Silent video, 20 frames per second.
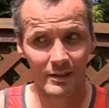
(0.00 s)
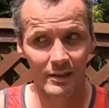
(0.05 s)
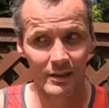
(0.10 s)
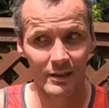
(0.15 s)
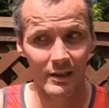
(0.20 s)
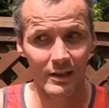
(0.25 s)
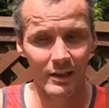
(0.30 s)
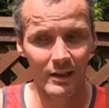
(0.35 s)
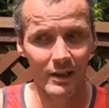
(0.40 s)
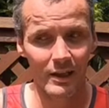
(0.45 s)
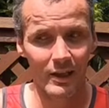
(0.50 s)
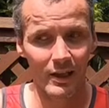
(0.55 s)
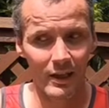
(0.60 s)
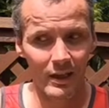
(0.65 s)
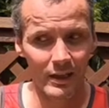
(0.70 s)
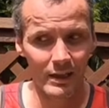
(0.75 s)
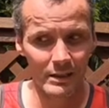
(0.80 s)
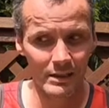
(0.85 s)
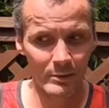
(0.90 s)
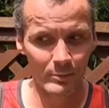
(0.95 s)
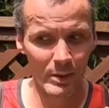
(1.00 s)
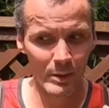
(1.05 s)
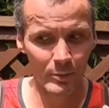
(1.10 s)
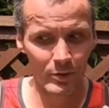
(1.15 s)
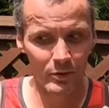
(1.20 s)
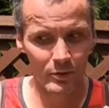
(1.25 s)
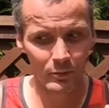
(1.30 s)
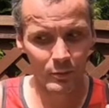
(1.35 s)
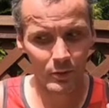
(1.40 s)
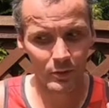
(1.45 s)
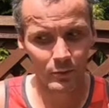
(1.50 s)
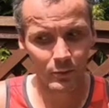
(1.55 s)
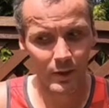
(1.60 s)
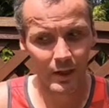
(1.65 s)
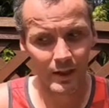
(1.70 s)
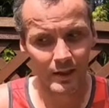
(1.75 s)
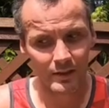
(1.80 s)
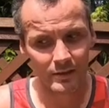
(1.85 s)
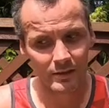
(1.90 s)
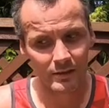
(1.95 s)
Uh, some people will write
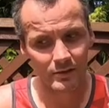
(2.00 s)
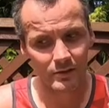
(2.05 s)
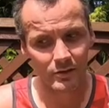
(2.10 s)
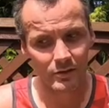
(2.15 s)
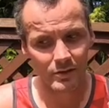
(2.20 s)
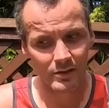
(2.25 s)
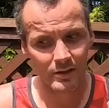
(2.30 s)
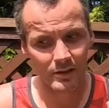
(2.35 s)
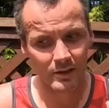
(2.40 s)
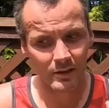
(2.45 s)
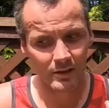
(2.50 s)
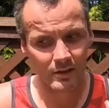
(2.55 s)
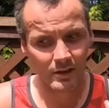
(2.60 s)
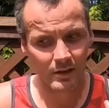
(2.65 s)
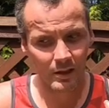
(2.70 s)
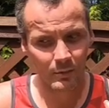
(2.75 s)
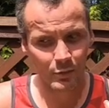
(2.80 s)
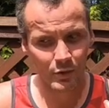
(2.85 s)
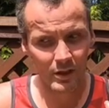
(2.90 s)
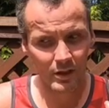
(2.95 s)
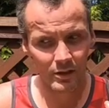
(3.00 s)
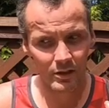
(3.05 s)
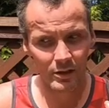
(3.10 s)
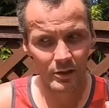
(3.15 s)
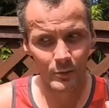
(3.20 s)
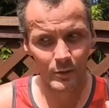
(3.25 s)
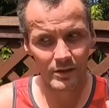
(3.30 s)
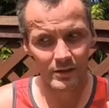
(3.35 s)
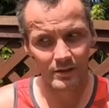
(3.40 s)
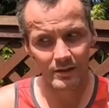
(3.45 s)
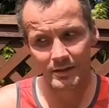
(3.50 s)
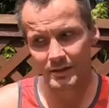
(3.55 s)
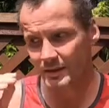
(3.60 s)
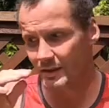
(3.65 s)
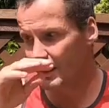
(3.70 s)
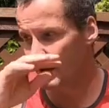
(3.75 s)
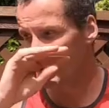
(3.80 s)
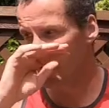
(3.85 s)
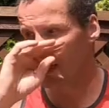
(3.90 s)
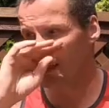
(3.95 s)
using a brailler, which is uh,
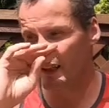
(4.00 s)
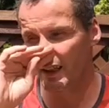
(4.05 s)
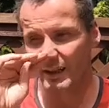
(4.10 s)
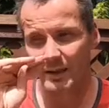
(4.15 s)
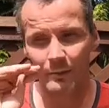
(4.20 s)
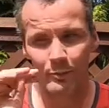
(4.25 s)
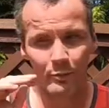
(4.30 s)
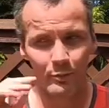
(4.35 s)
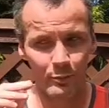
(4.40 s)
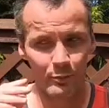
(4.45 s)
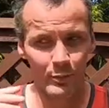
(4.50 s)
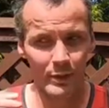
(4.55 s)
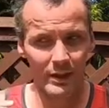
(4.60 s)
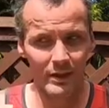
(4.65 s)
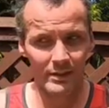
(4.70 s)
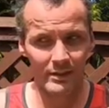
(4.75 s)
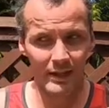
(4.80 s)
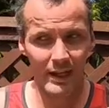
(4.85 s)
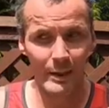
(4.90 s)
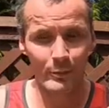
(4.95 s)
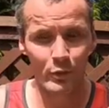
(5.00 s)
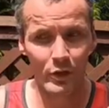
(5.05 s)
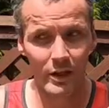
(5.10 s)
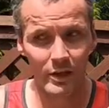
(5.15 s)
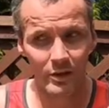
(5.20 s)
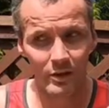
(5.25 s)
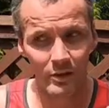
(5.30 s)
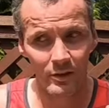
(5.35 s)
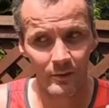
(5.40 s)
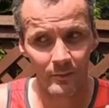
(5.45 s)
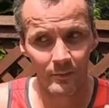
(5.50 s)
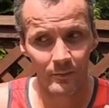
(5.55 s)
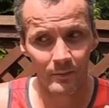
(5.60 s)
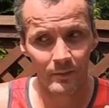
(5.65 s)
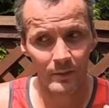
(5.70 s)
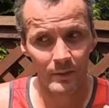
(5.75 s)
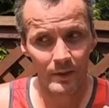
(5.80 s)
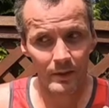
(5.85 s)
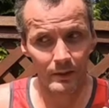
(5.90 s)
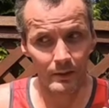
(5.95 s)
like a big typewriter
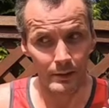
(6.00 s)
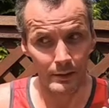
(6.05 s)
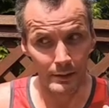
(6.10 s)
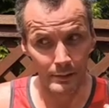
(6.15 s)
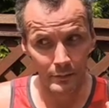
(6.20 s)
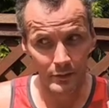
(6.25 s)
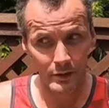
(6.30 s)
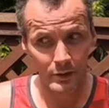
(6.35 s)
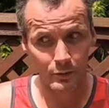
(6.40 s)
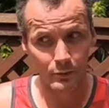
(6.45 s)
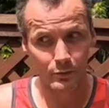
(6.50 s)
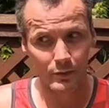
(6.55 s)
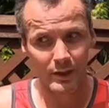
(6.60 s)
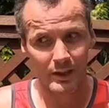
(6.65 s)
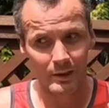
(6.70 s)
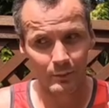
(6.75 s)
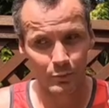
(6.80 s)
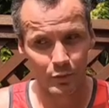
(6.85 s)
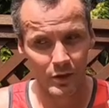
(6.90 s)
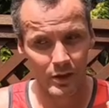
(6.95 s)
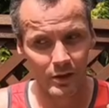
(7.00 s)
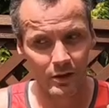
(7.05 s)
if you're writing braille.